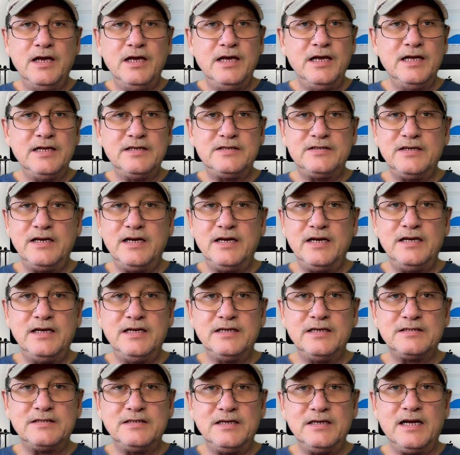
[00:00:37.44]

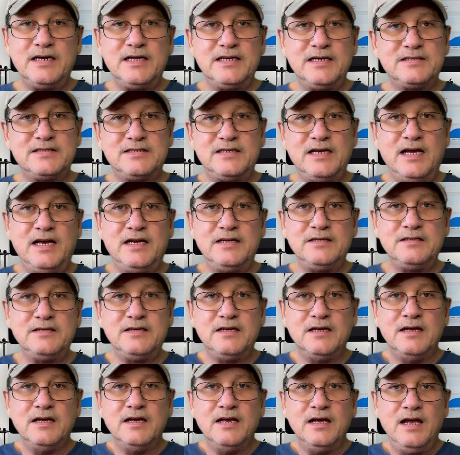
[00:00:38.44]
It's not a set
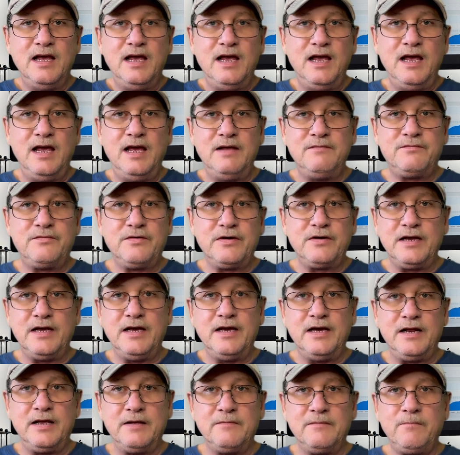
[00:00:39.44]
and
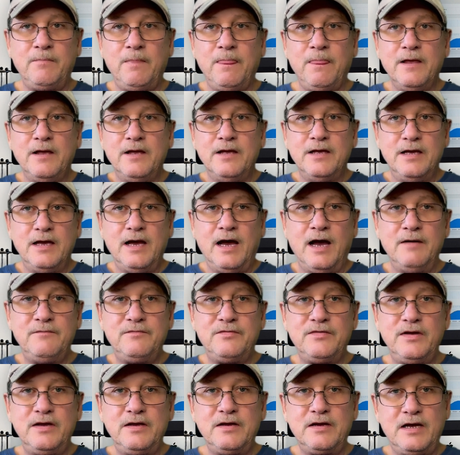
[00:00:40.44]
forget it. I've
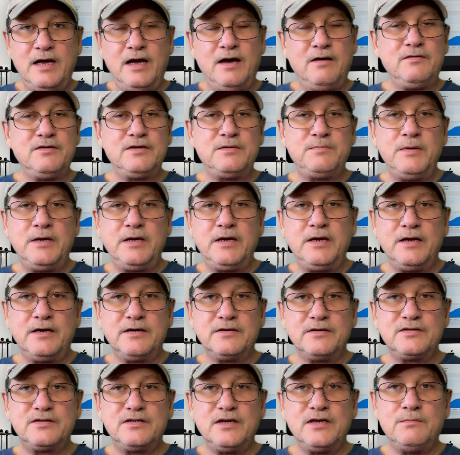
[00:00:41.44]
seen countless
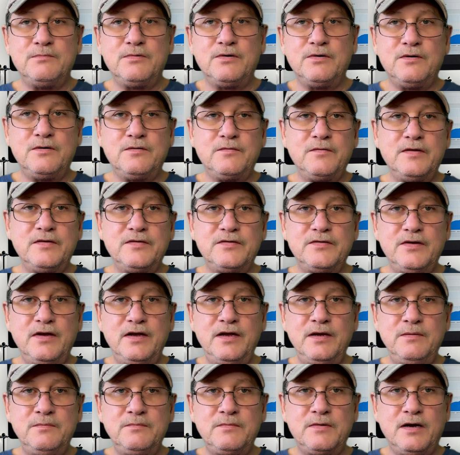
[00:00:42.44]
beginners stumble over the
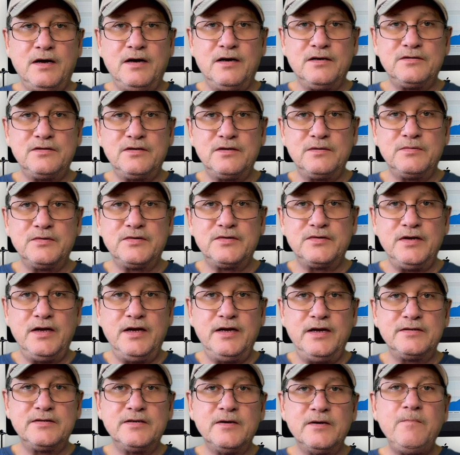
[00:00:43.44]
same costly
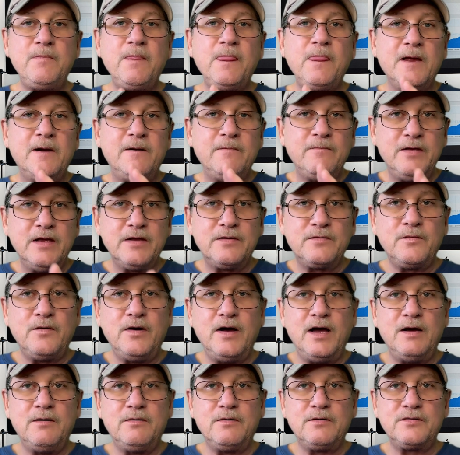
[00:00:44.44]
mistakes. That's
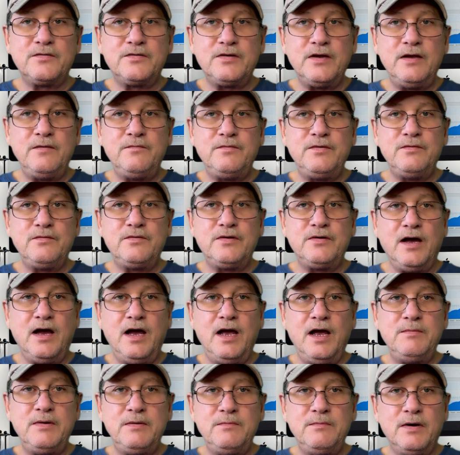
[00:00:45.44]
why I will save you
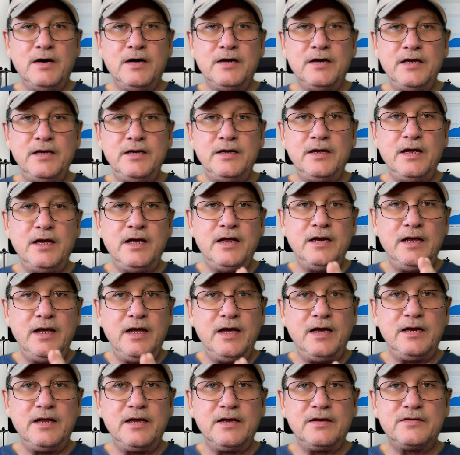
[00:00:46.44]
time and money and
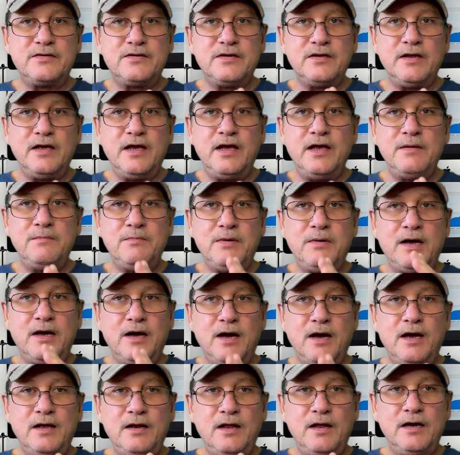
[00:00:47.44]
headaches today by
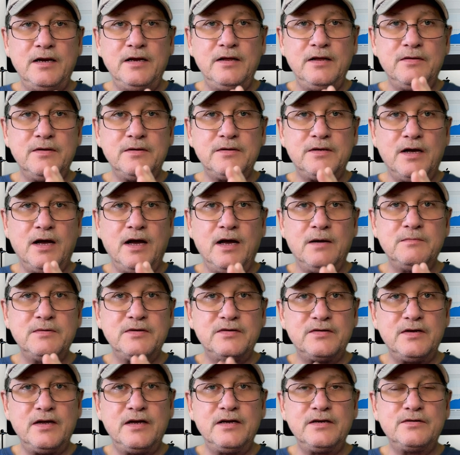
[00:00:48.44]
highlighting the top
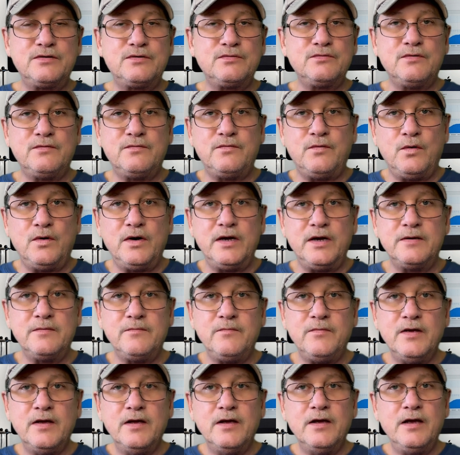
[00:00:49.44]
mistakes to avoid
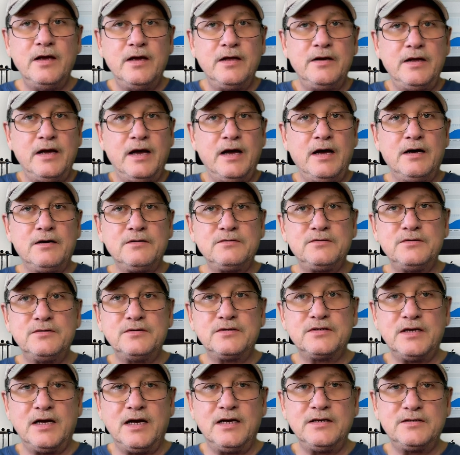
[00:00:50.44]
and how to
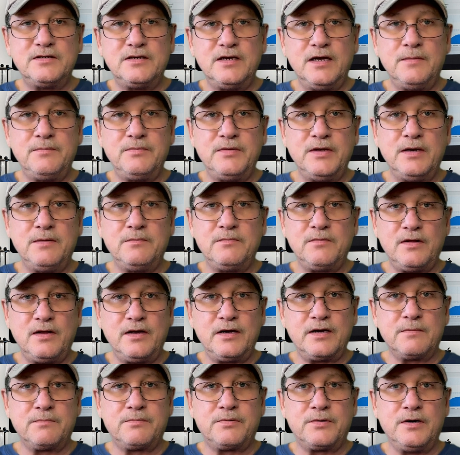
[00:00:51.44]
sidestep them
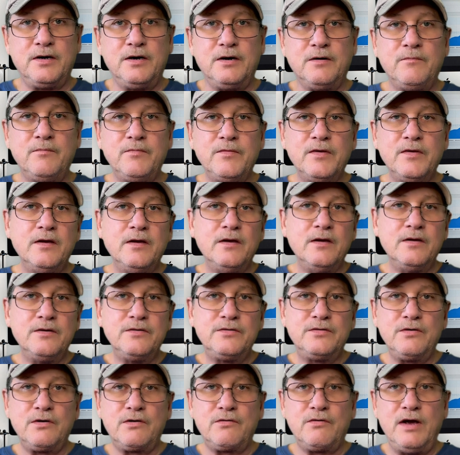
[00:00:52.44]
like a pro.
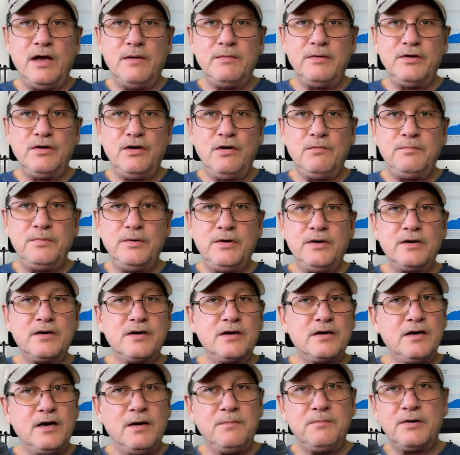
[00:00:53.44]
So grab a
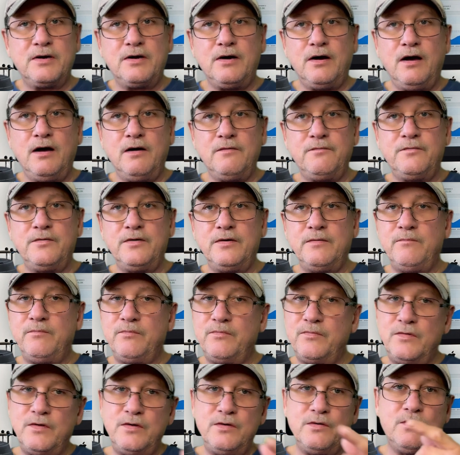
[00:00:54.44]
notebook, a cup of coffee.
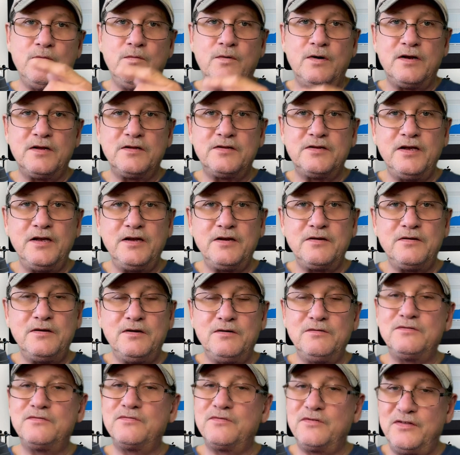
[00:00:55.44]
You'll want to take
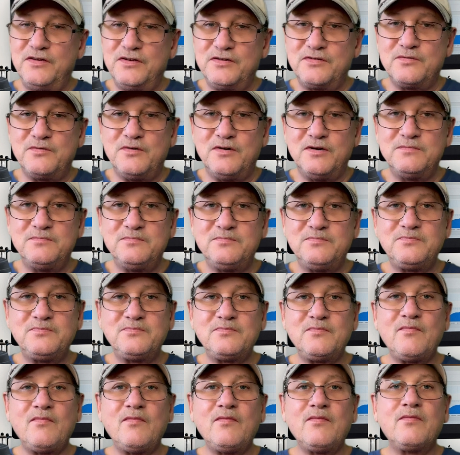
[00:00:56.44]
notes for this one.
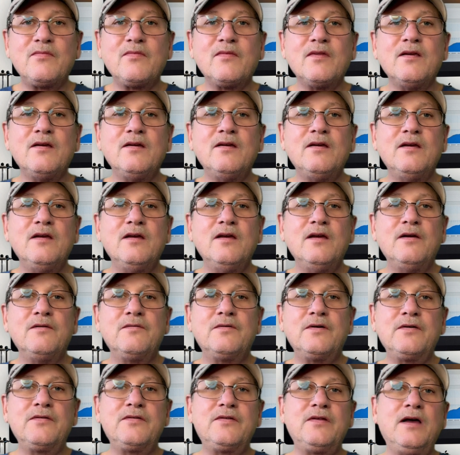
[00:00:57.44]

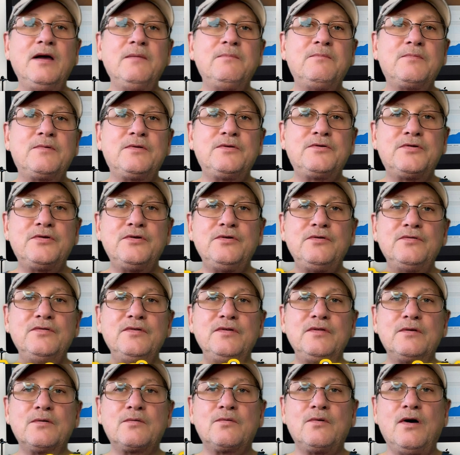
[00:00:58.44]
First up,
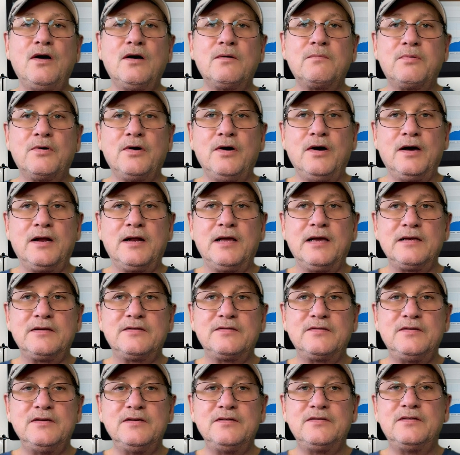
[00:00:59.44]
choosing the wrong
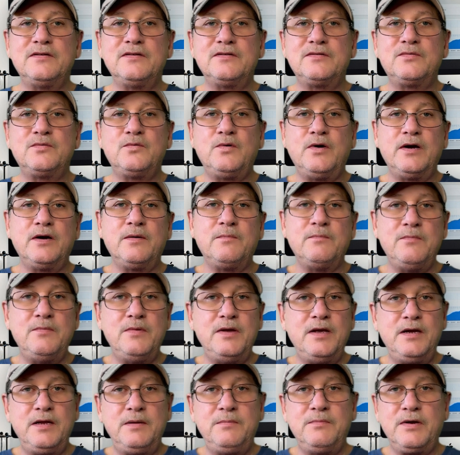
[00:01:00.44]
products. This is where
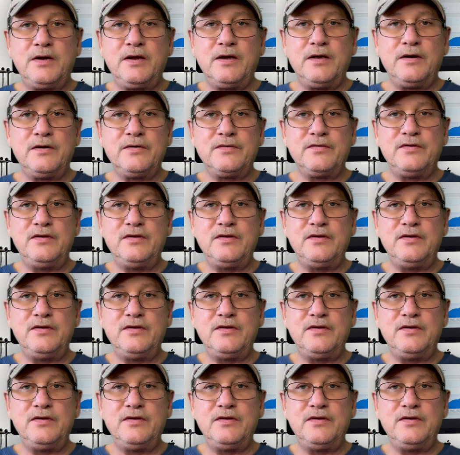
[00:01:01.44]
many beginners